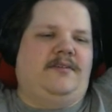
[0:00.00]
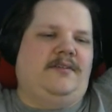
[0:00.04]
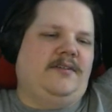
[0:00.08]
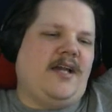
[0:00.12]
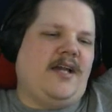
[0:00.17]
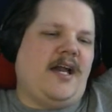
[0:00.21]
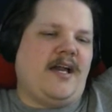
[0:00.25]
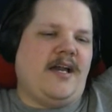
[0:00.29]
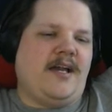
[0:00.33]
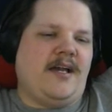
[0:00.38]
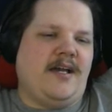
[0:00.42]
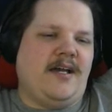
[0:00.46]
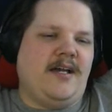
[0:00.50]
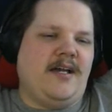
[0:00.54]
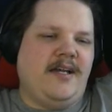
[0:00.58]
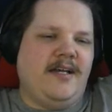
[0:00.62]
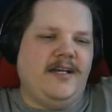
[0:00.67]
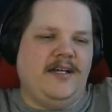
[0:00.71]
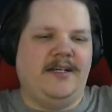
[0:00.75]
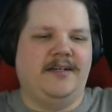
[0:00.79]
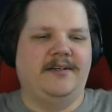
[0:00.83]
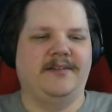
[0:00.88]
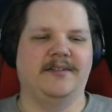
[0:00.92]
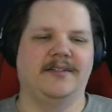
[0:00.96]

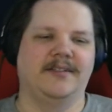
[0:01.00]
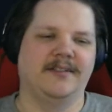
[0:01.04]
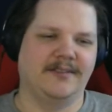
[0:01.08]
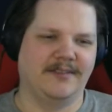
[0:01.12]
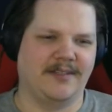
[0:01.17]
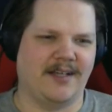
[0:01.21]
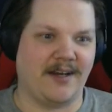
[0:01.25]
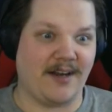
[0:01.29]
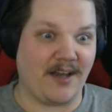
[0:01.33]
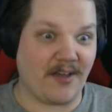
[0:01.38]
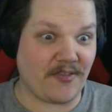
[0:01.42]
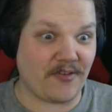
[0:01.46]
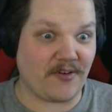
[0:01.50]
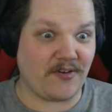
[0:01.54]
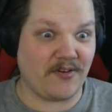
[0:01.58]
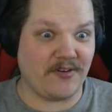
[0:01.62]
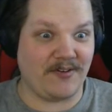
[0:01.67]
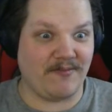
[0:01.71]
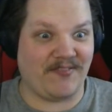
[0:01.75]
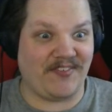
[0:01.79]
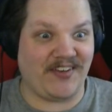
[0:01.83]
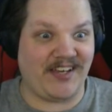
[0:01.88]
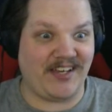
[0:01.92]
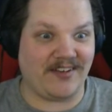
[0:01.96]
Yay! Another
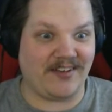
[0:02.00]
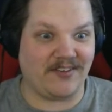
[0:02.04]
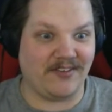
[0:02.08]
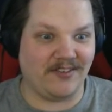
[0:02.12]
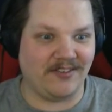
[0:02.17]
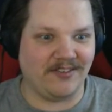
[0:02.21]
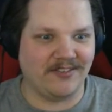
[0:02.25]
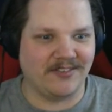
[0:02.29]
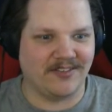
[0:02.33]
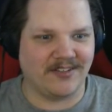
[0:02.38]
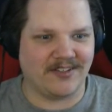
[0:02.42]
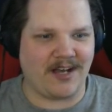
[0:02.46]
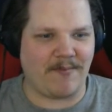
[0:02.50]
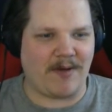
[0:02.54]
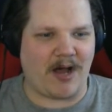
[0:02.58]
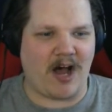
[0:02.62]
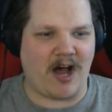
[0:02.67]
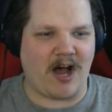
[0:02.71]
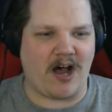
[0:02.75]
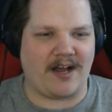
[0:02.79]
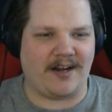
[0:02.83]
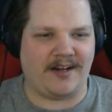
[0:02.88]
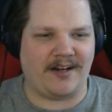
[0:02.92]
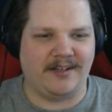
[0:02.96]
vehicle? Come
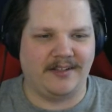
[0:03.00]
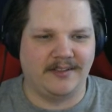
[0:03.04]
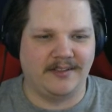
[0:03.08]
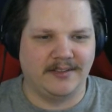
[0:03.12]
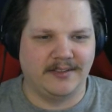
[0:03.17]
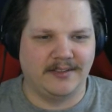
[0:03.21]
on.